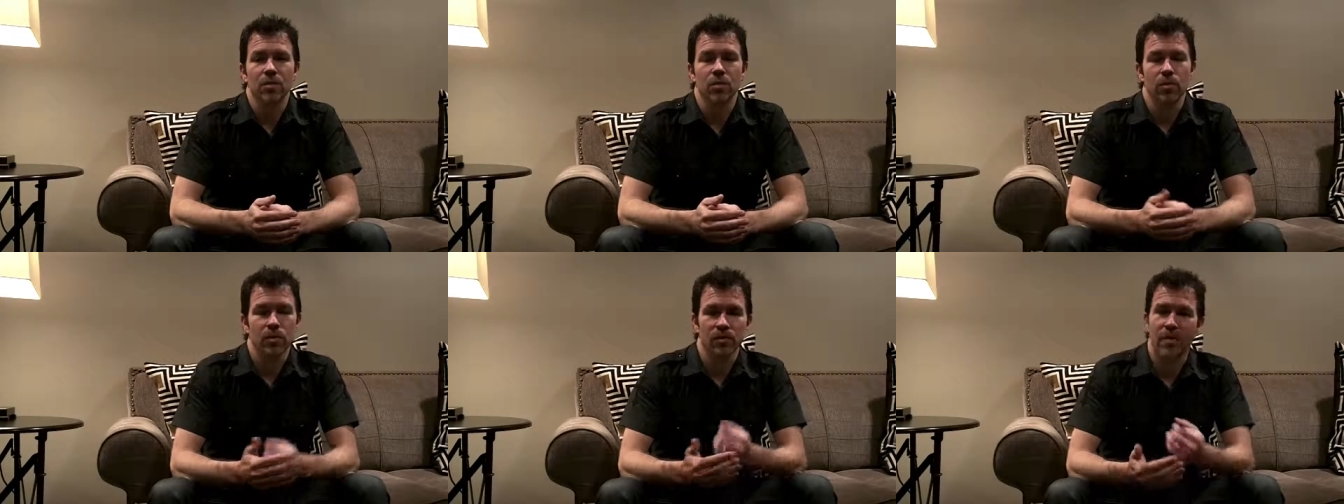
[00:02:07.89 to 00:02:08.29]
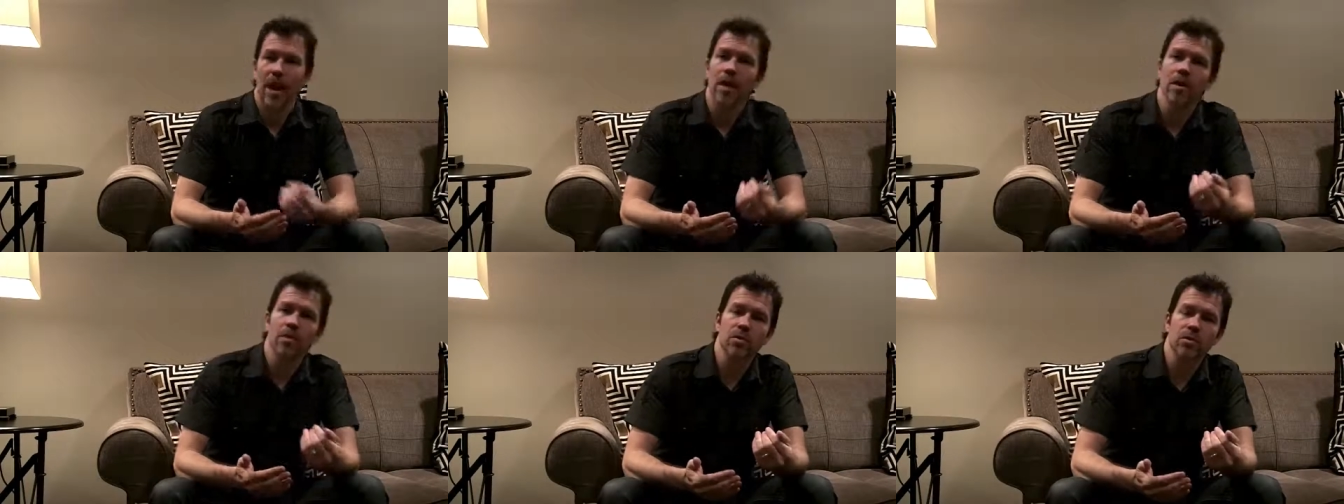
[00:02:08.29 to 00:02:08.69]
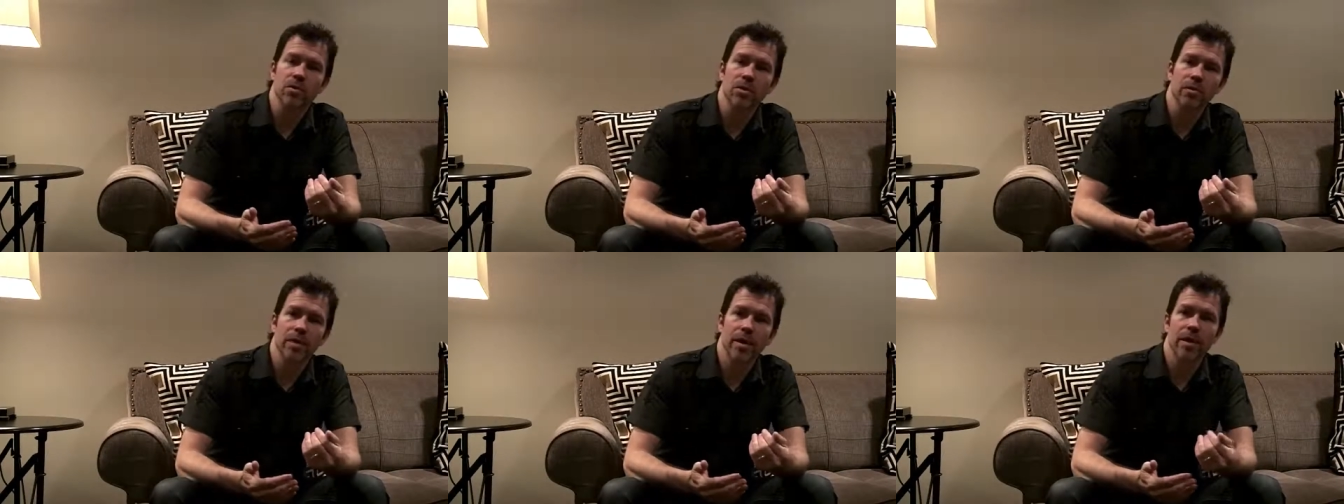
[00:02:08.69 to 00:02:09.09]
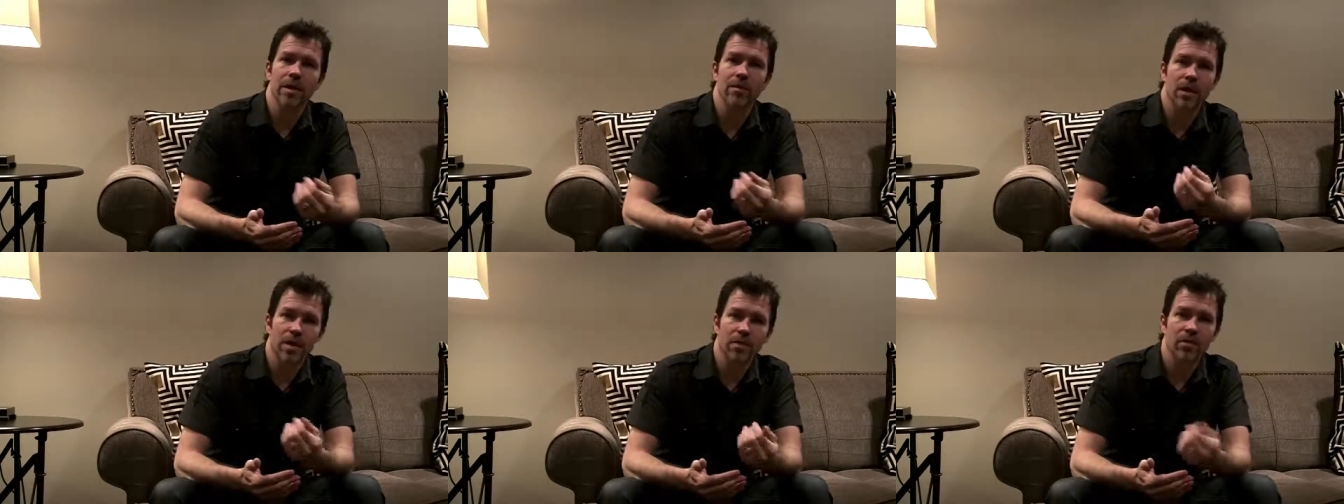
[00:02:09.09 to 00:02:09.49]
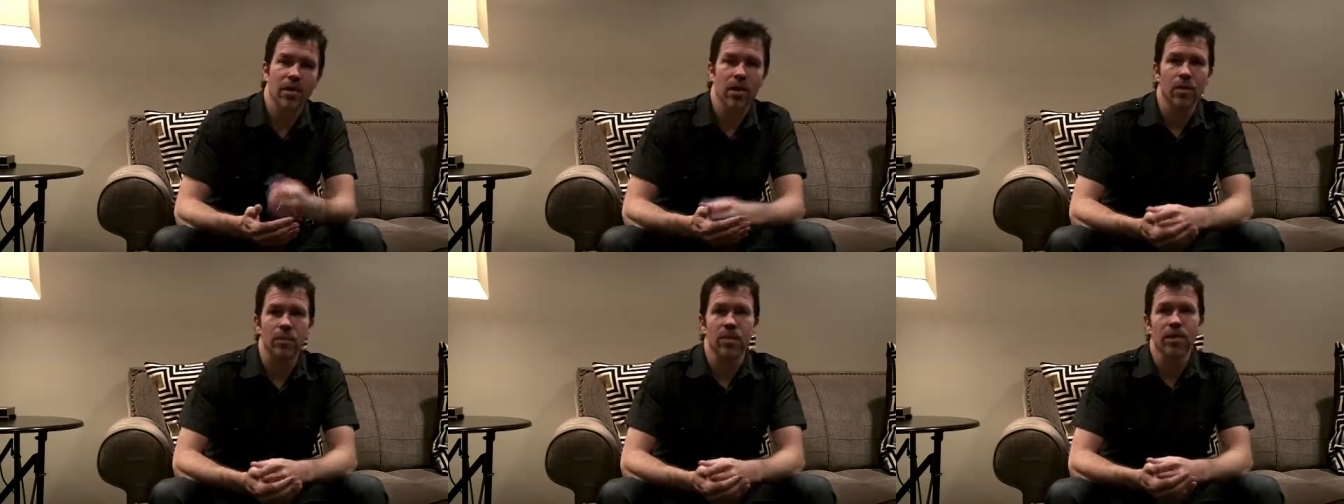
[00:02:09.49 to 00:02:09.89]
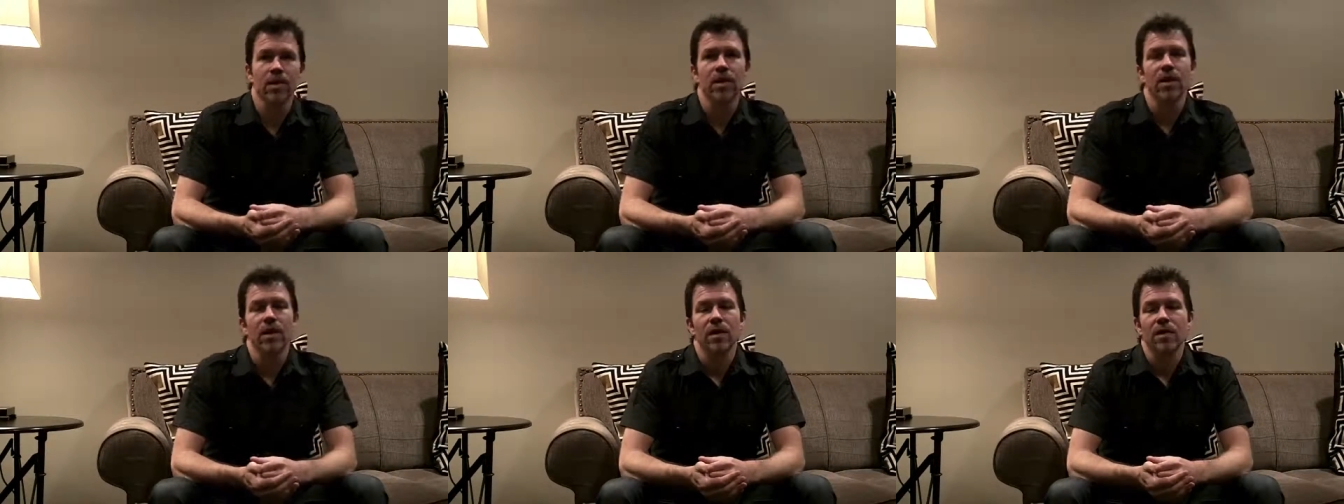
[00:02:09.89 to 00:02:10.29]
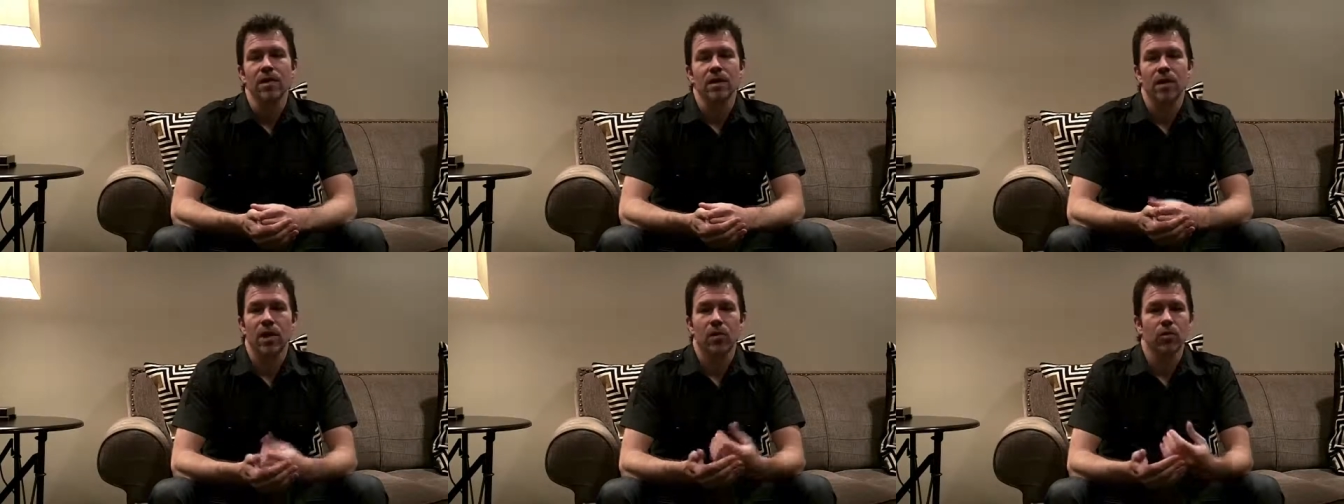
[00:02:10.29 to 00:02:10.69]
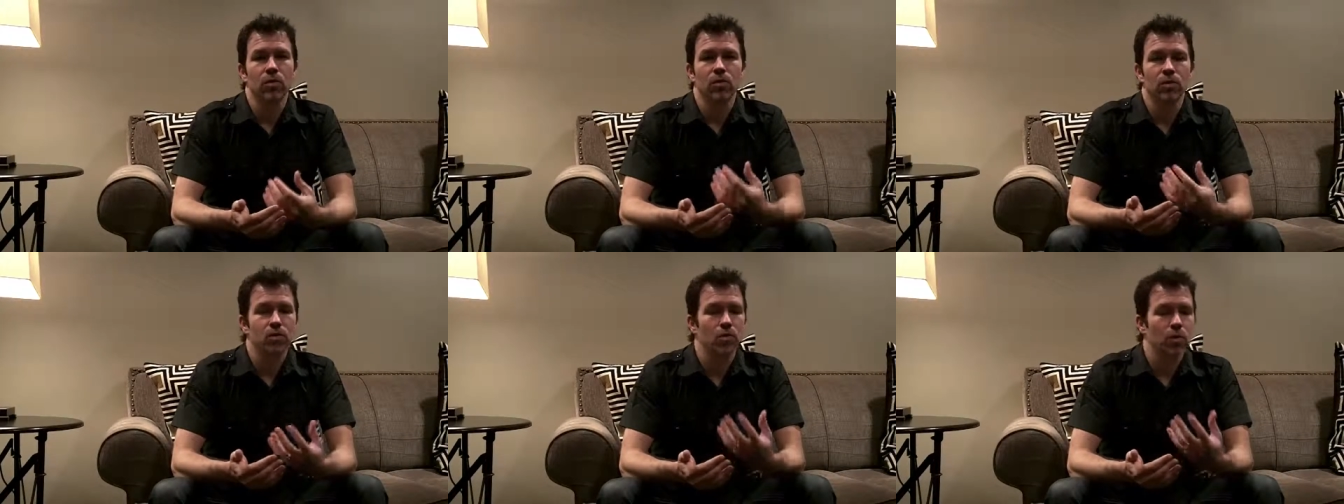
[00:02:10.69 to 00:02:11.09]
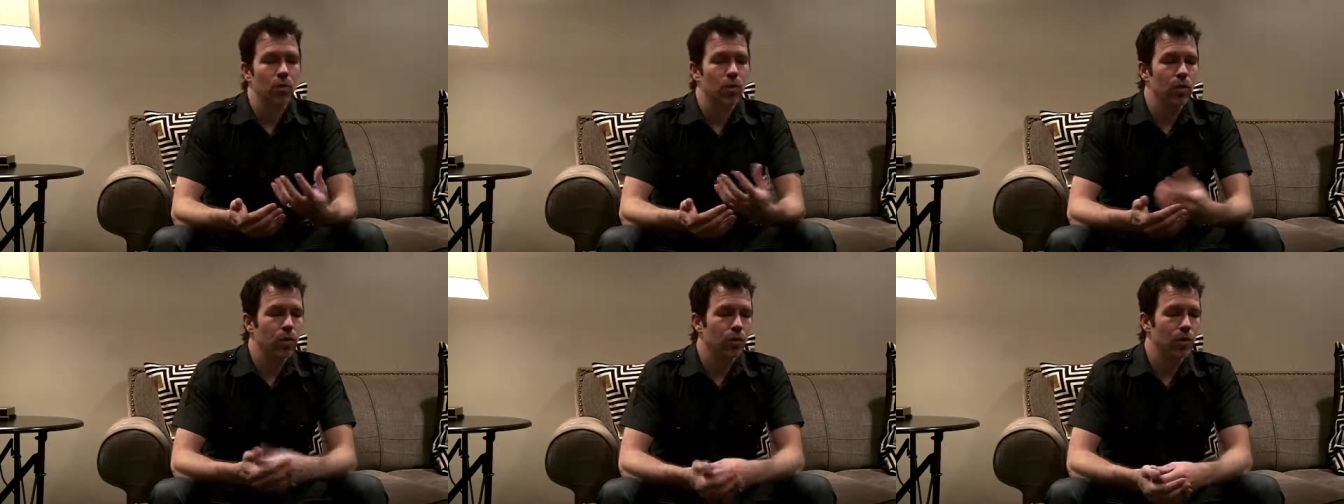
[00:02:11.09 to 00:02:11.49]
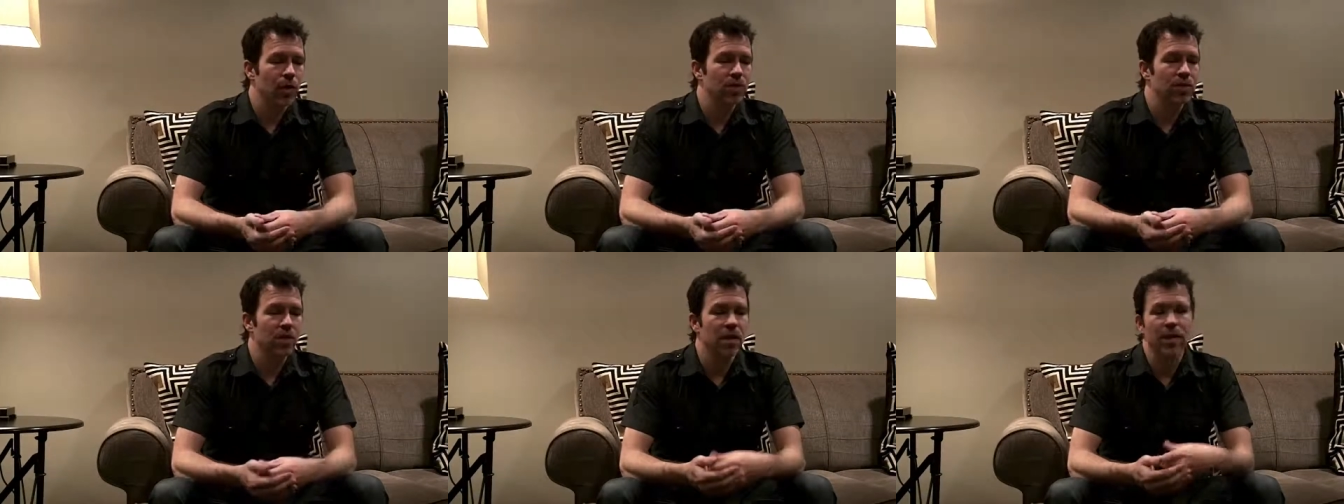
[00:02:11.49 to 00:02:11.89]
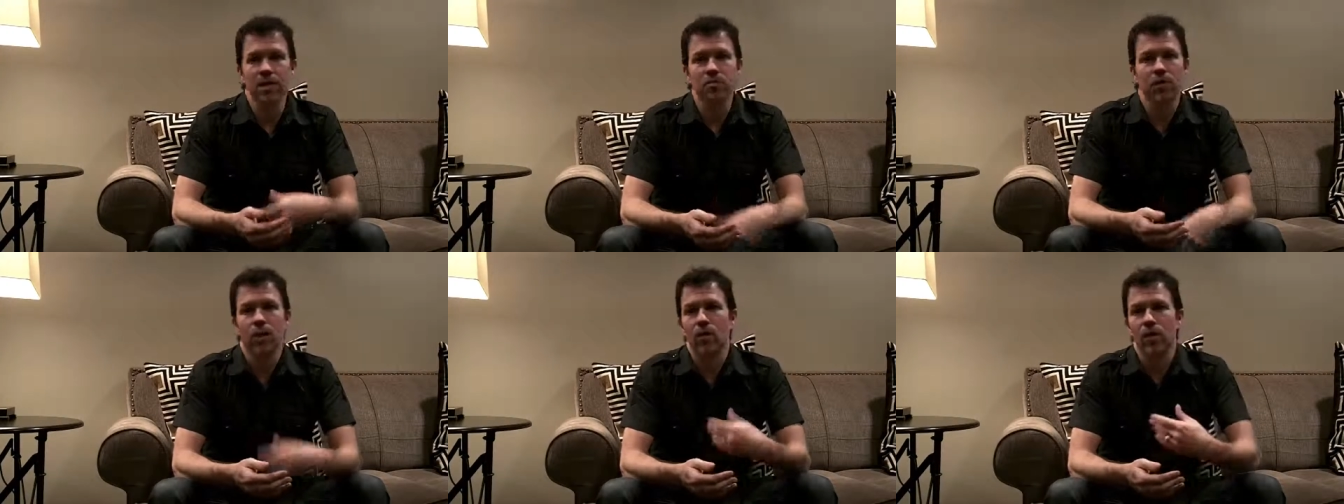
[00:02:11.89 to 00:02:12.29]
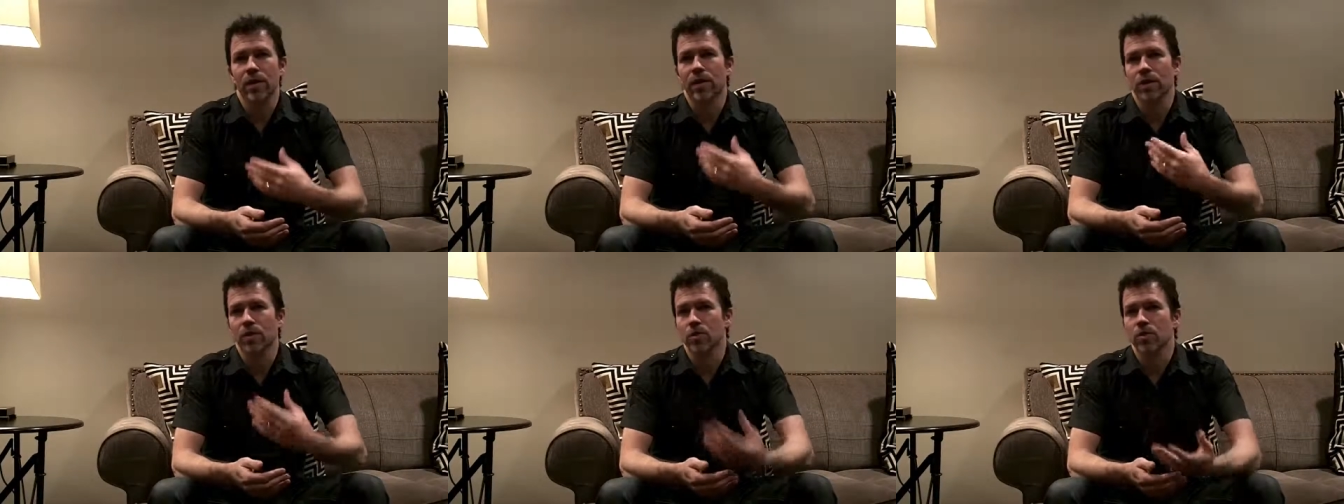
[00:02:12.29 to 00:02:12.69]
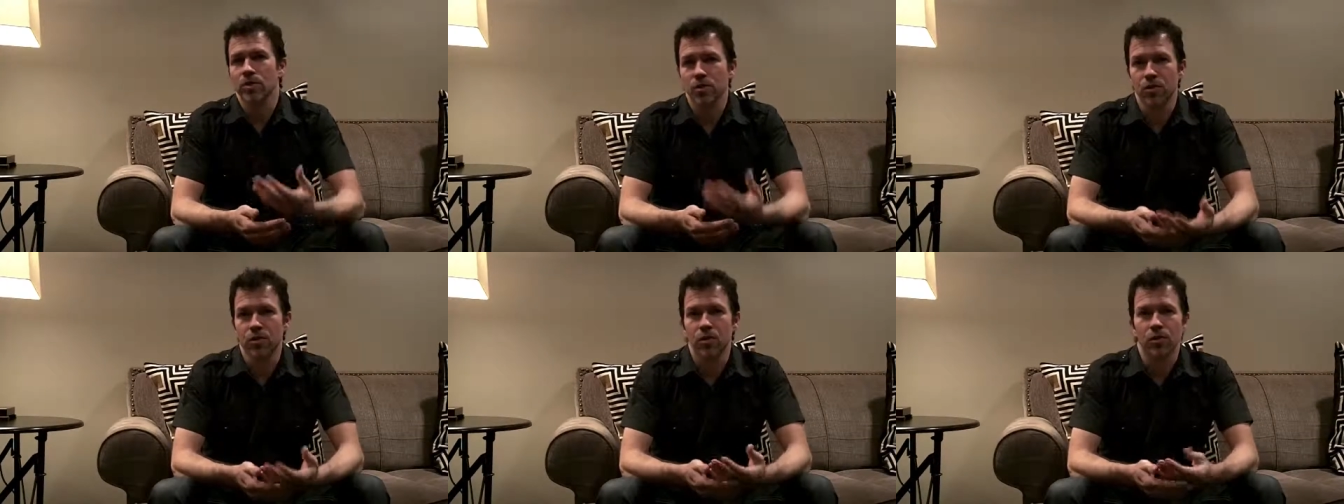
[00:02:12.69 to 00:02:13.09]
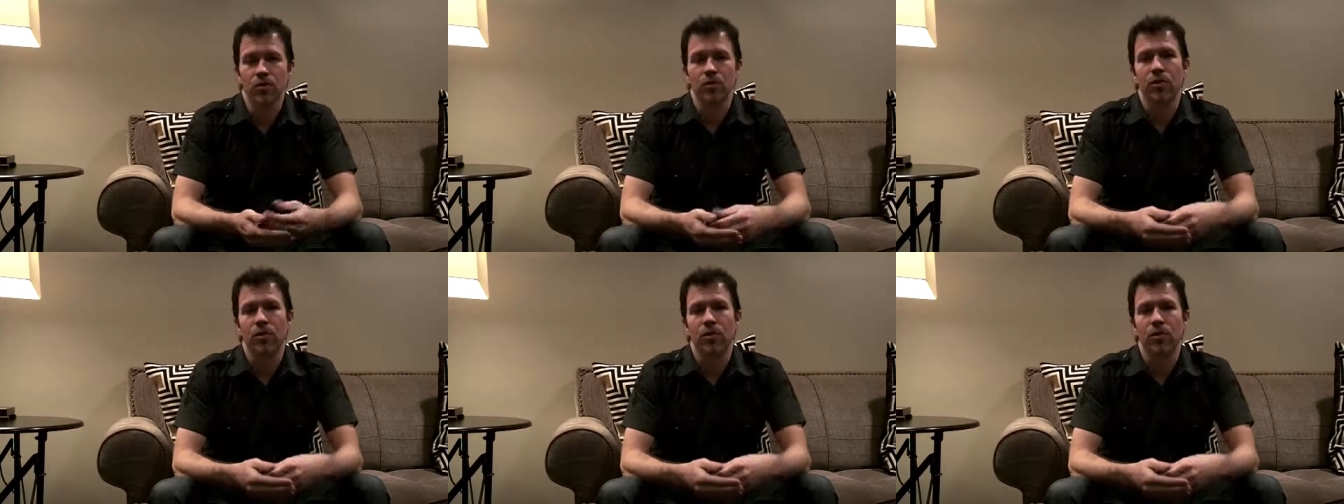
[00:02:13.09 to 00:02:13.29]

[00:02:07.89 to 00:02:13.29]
would be valuable to me in my development, then I would certainly want to embrace it. And that's what I want to encourage you to do.